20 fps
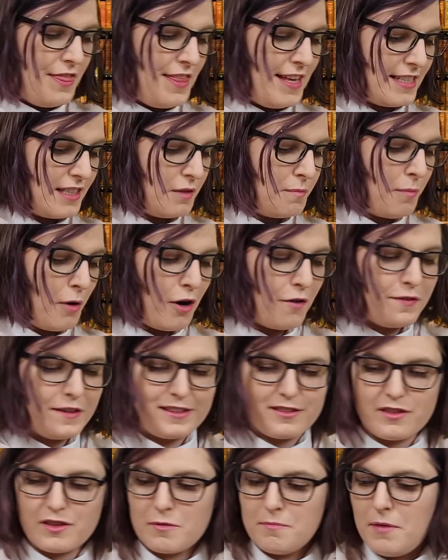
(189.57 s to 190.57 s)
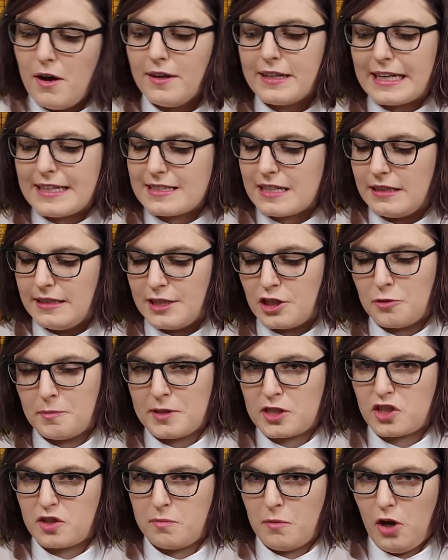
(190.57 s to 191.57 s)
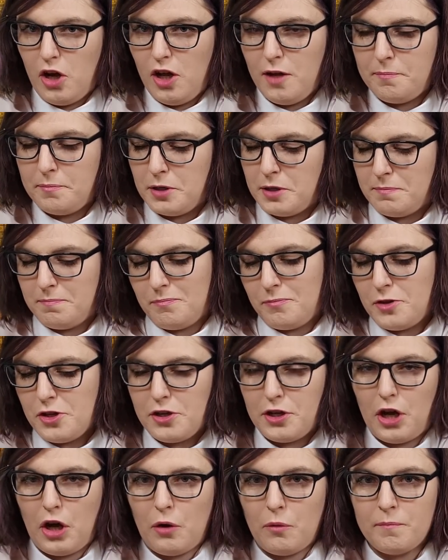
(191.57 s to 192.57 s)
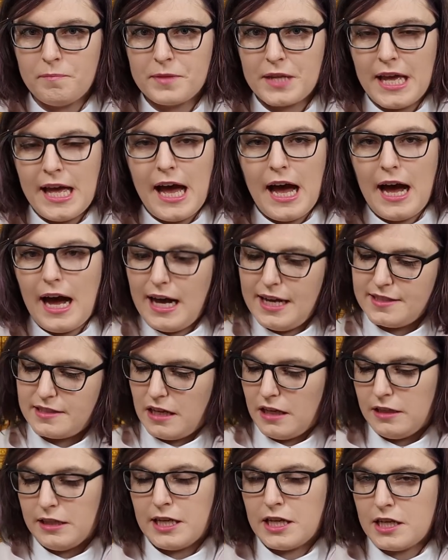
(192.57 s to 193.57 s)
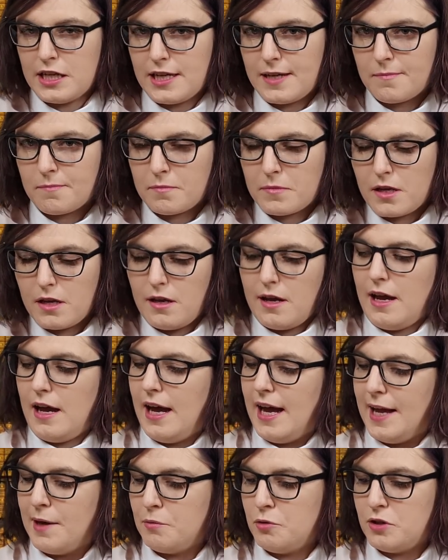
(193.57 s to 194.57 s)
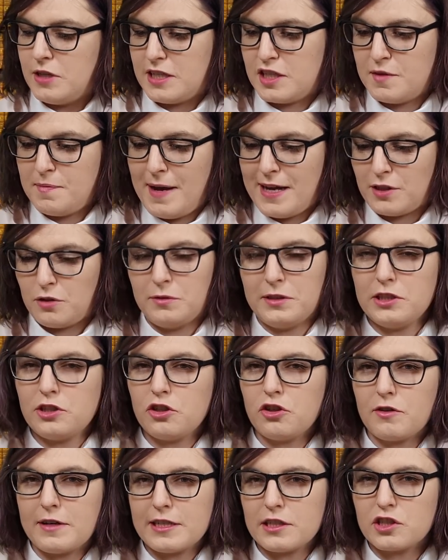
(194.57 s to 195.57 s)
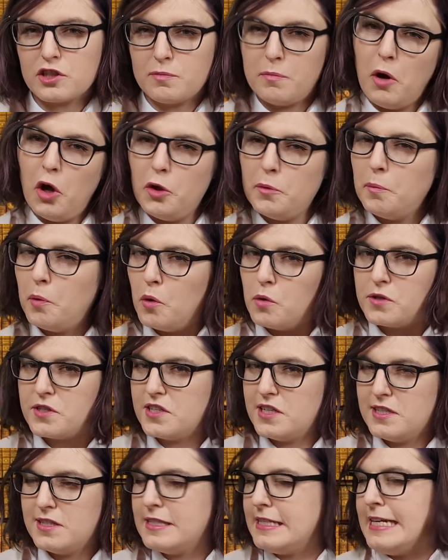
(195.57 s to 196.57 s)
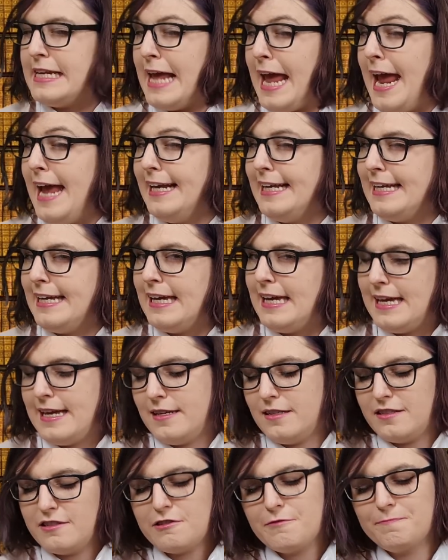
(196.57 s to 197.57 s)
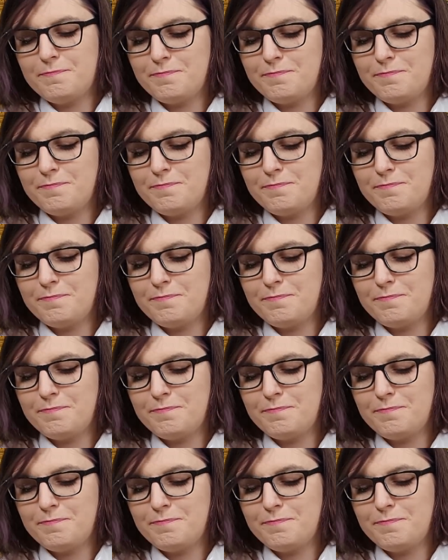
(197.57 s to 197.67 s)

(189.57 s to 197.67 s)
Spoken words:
This is perfect. The mug is a little bit small, but you know, as a lady, I would expect only to drink small portions in any case.